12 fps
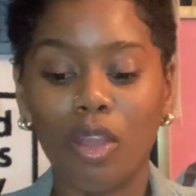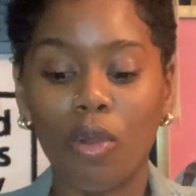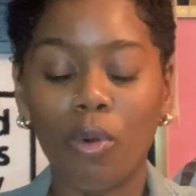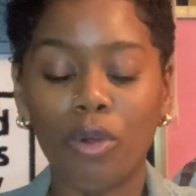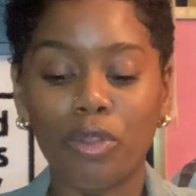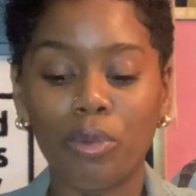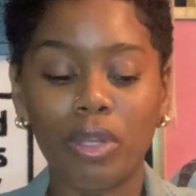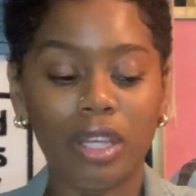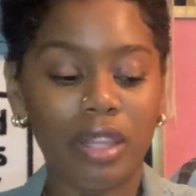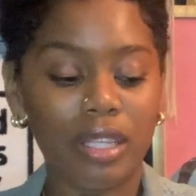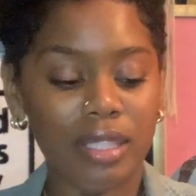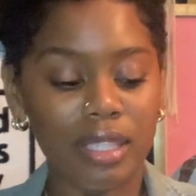going through
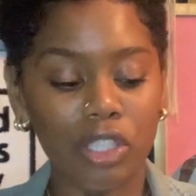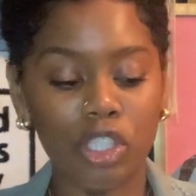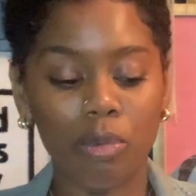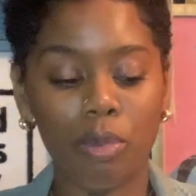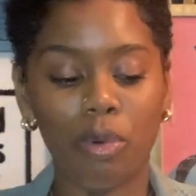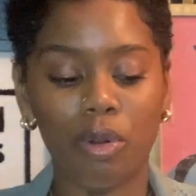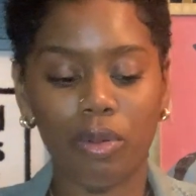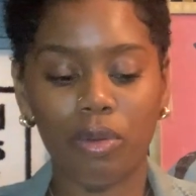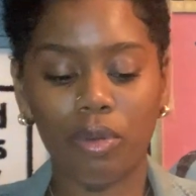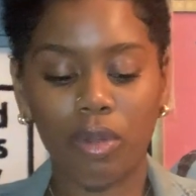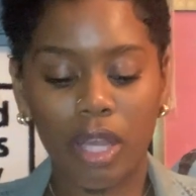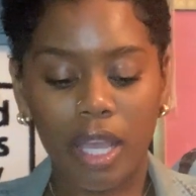another ascension
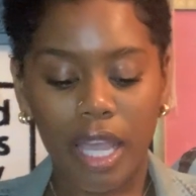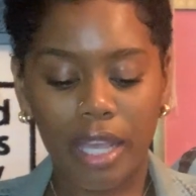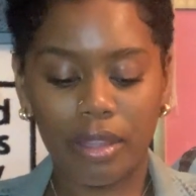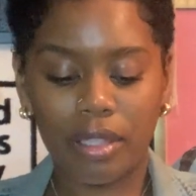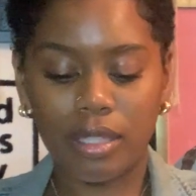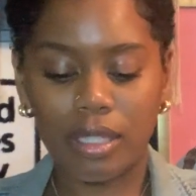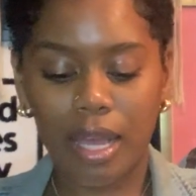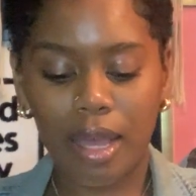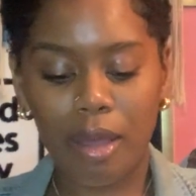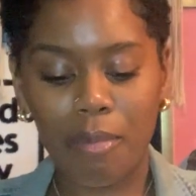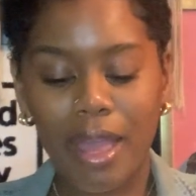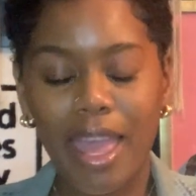portal at this
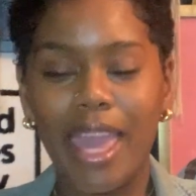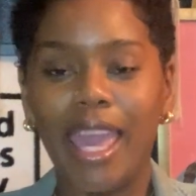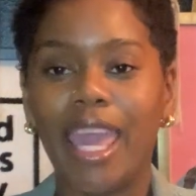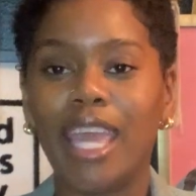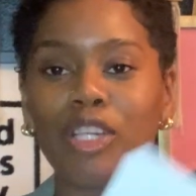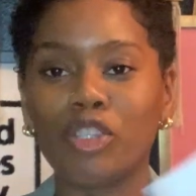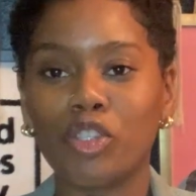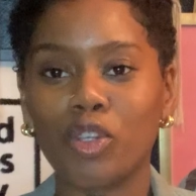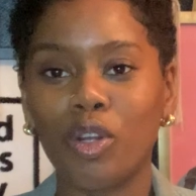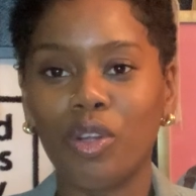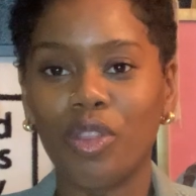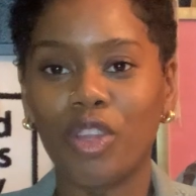time
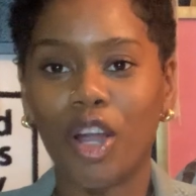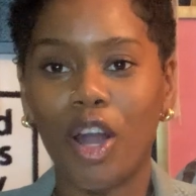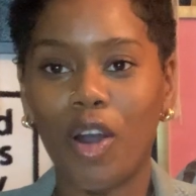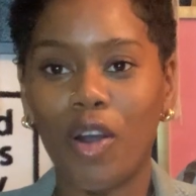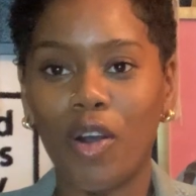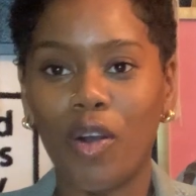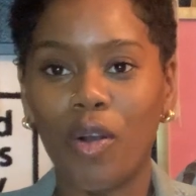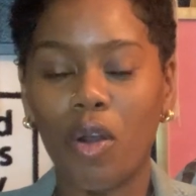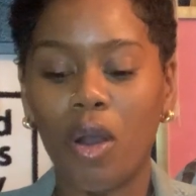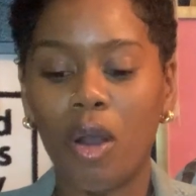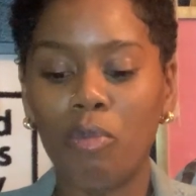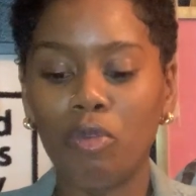answer the call.
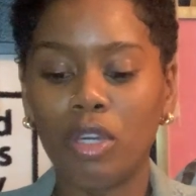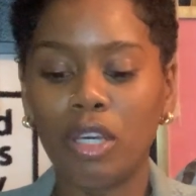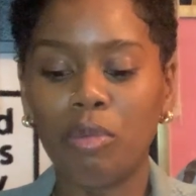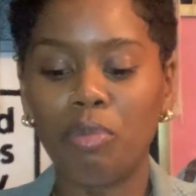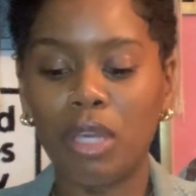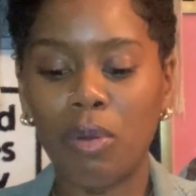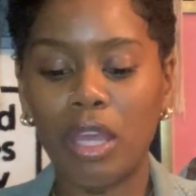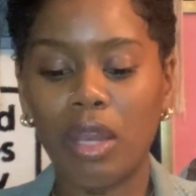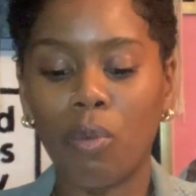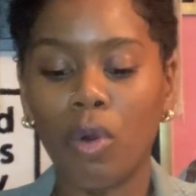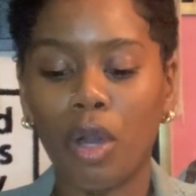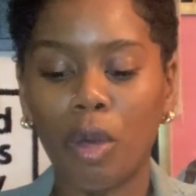Um, you could be
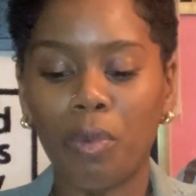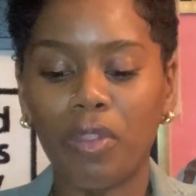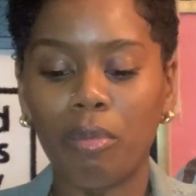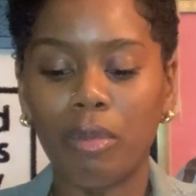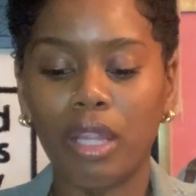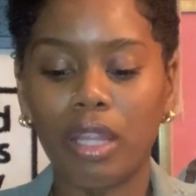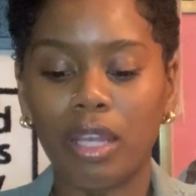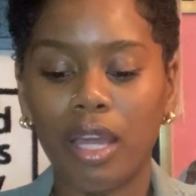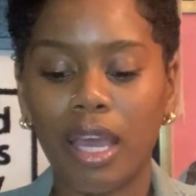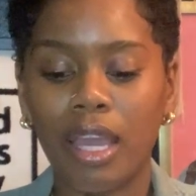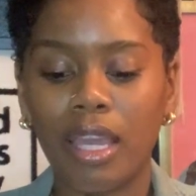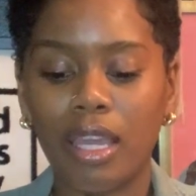getting woke up in the middle of the
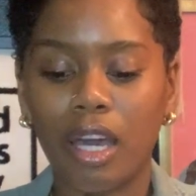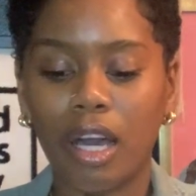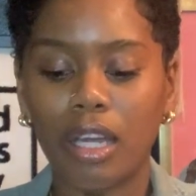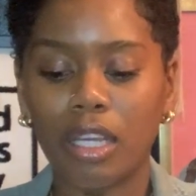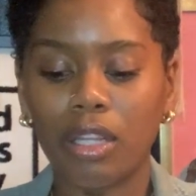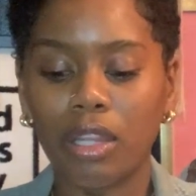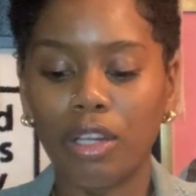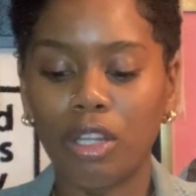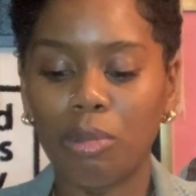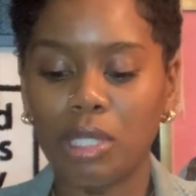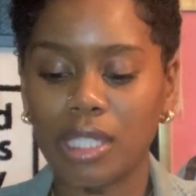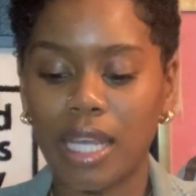night. God could
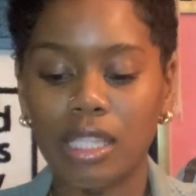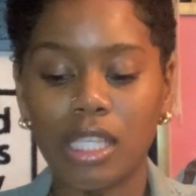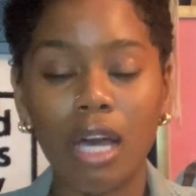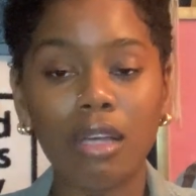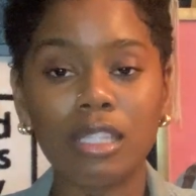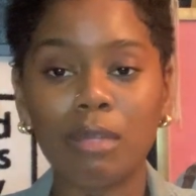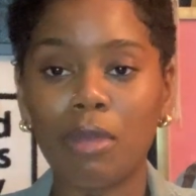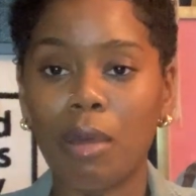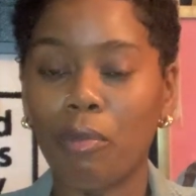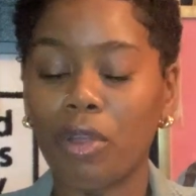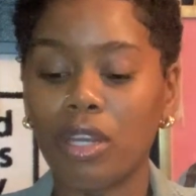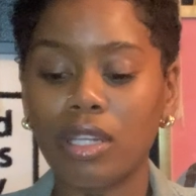literally be just like, talk to me.
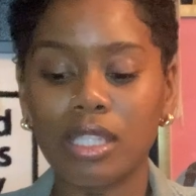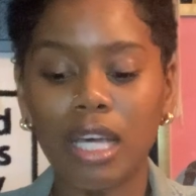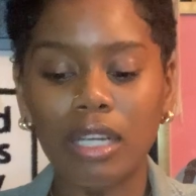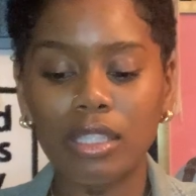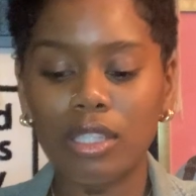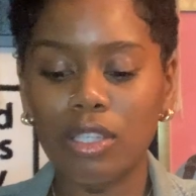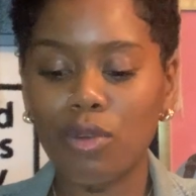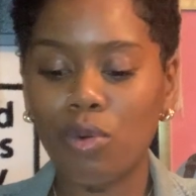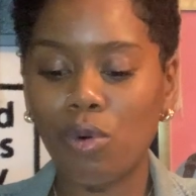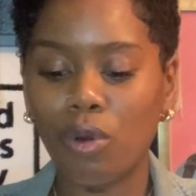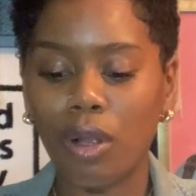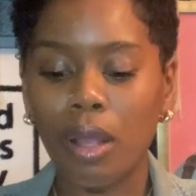I'm ready to talk to you.
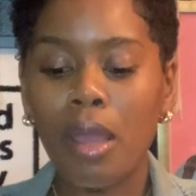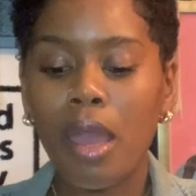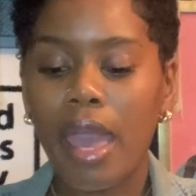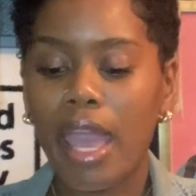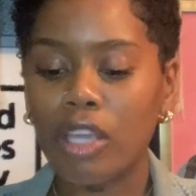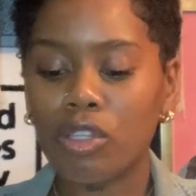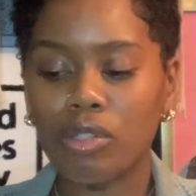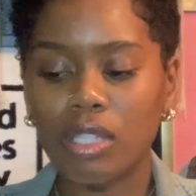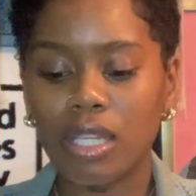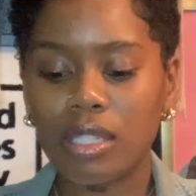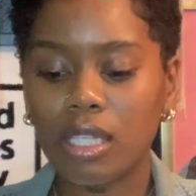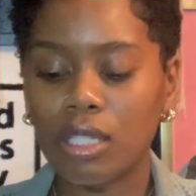Or angels,
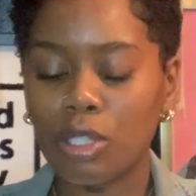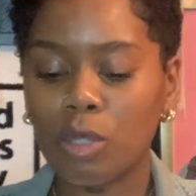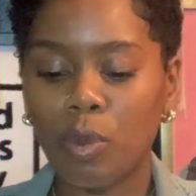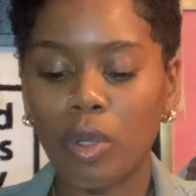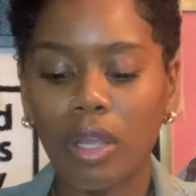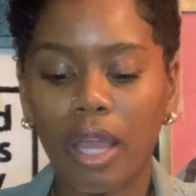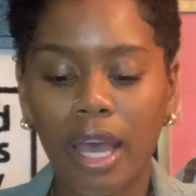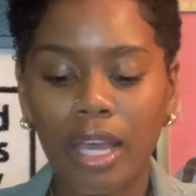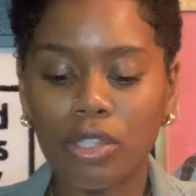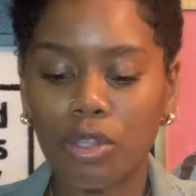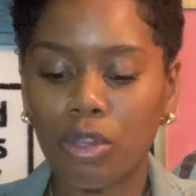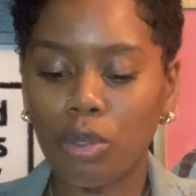ancestors, spirit
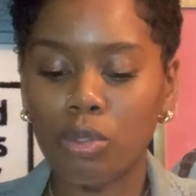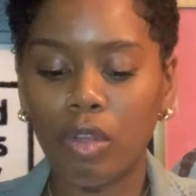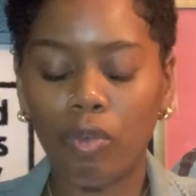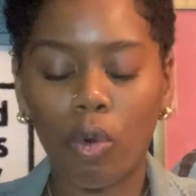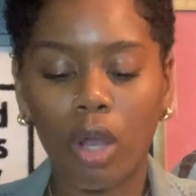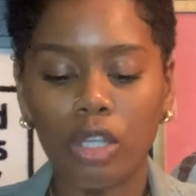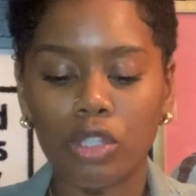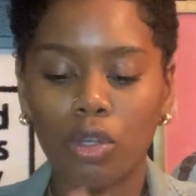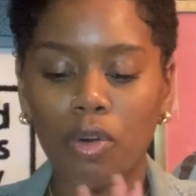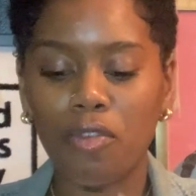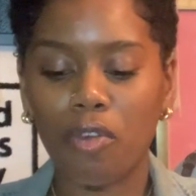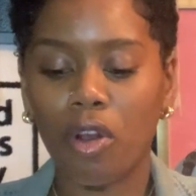guides, or those who have crossed
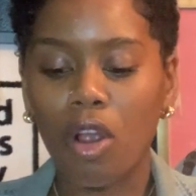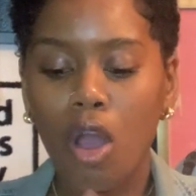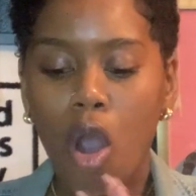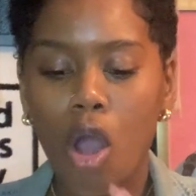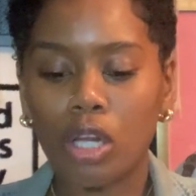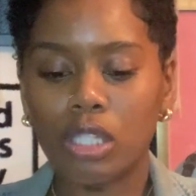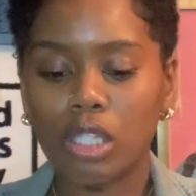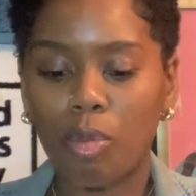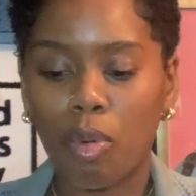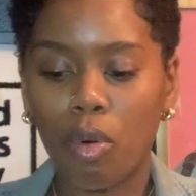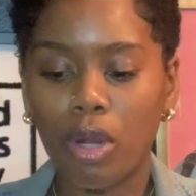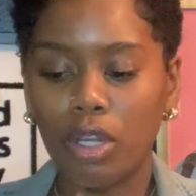over are
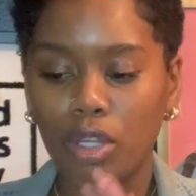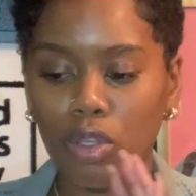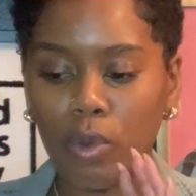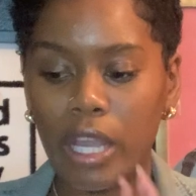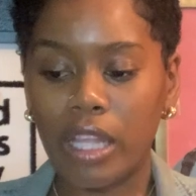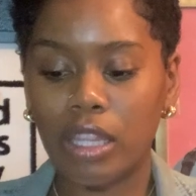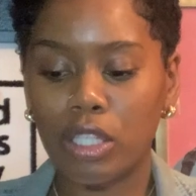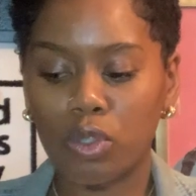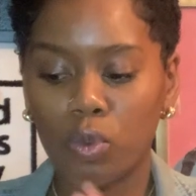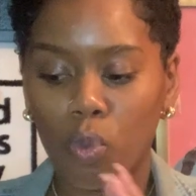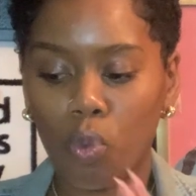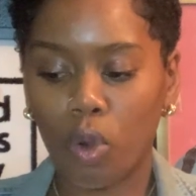supporting you in this
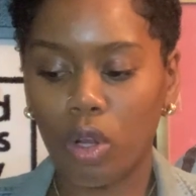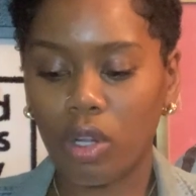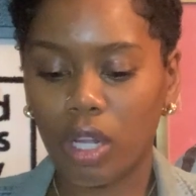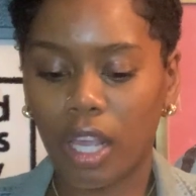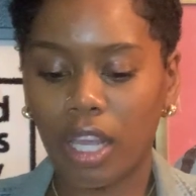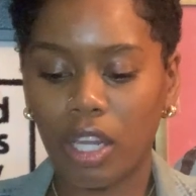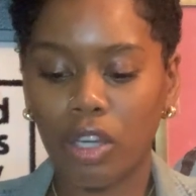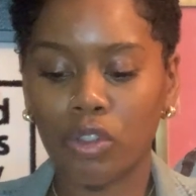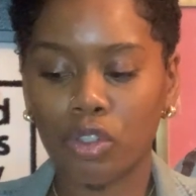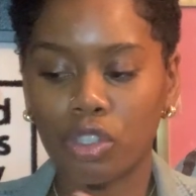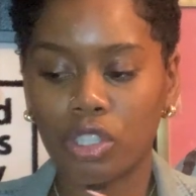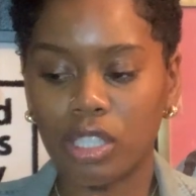work and
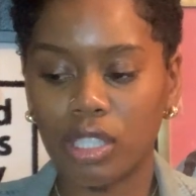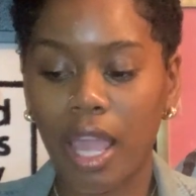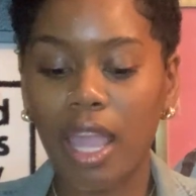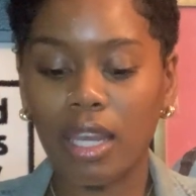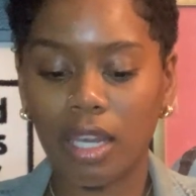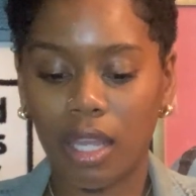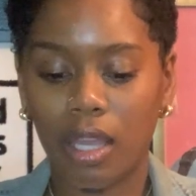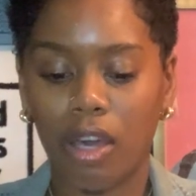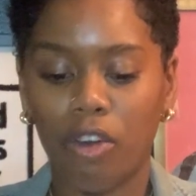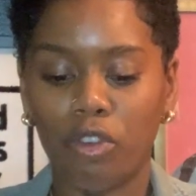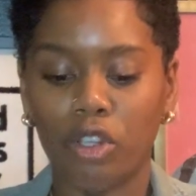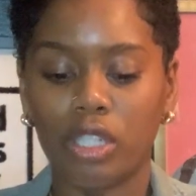understanding
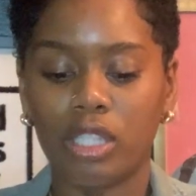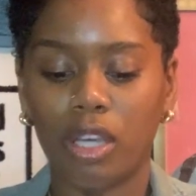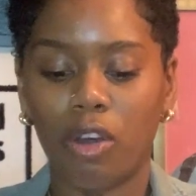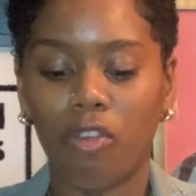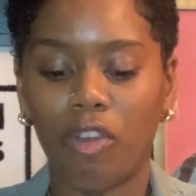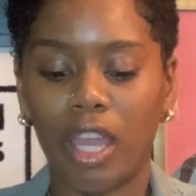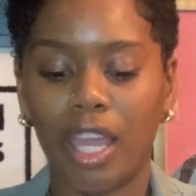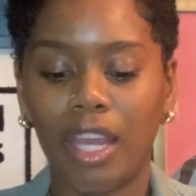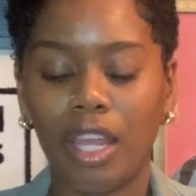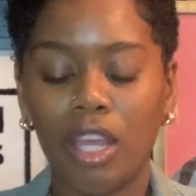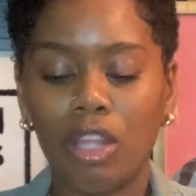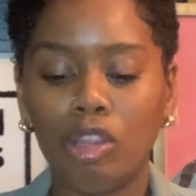of yourself
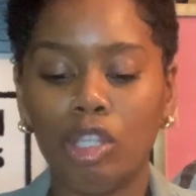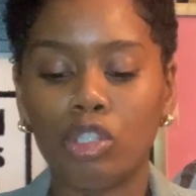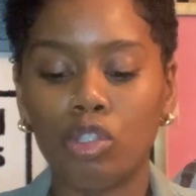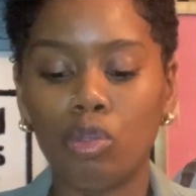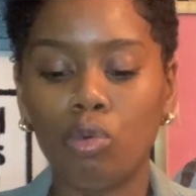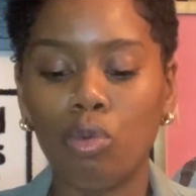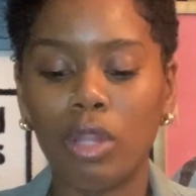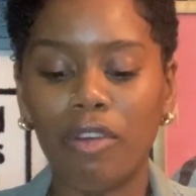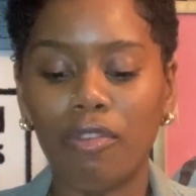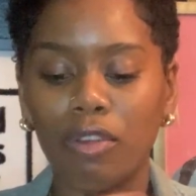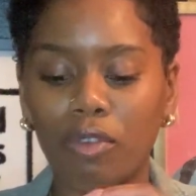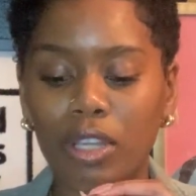and this new
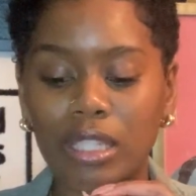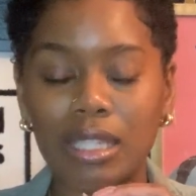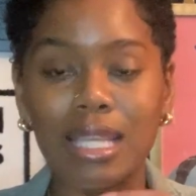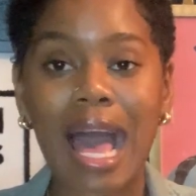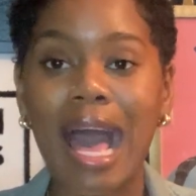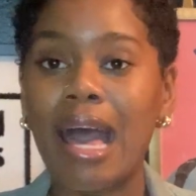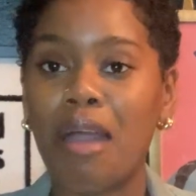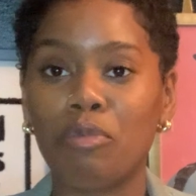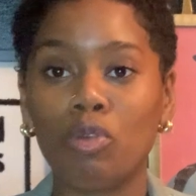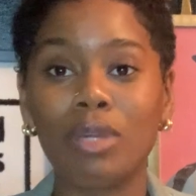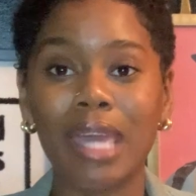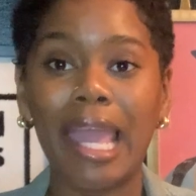level of it's time.
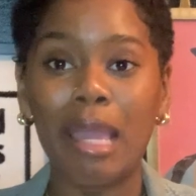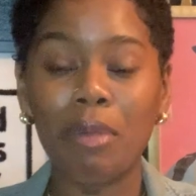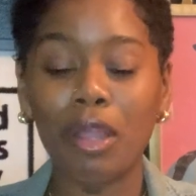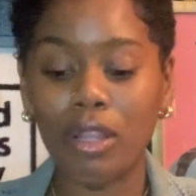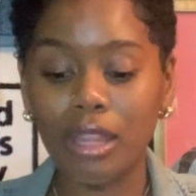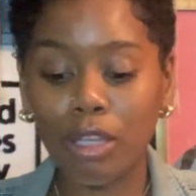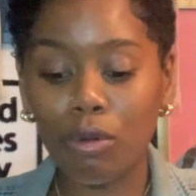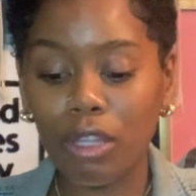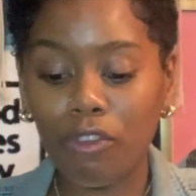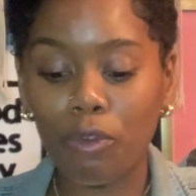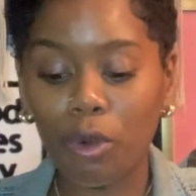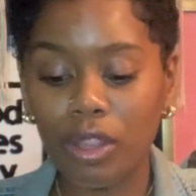You came here
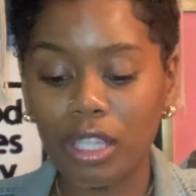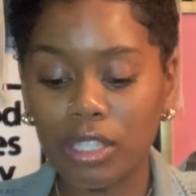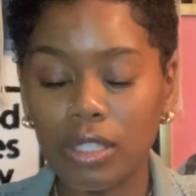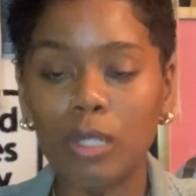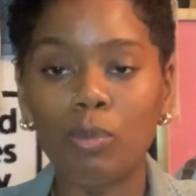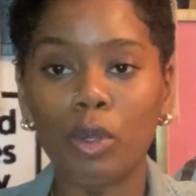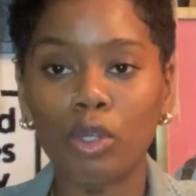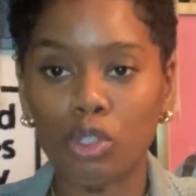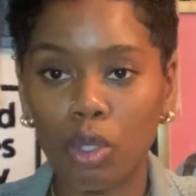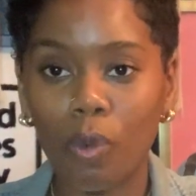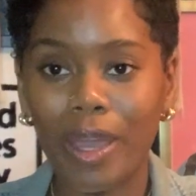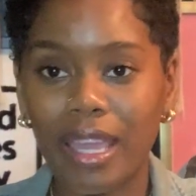literally for this to
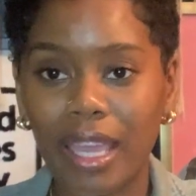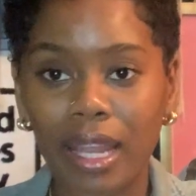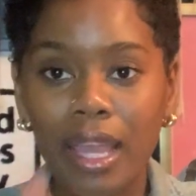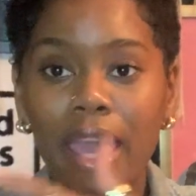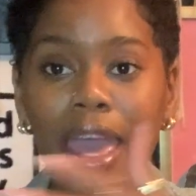spiritual awaken.